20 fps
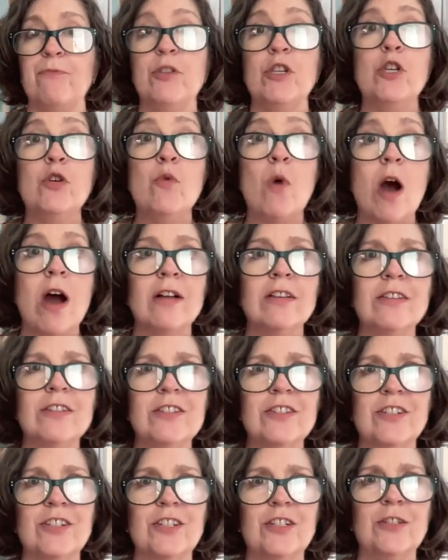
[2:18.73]

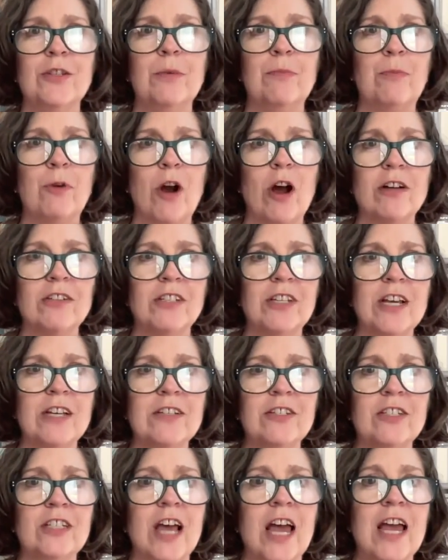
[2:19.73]
nuance to the
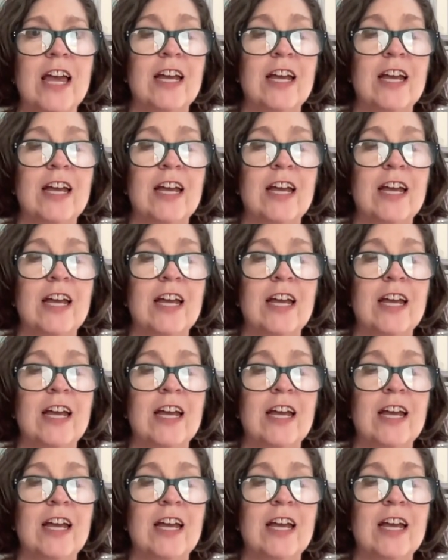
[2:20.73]
process?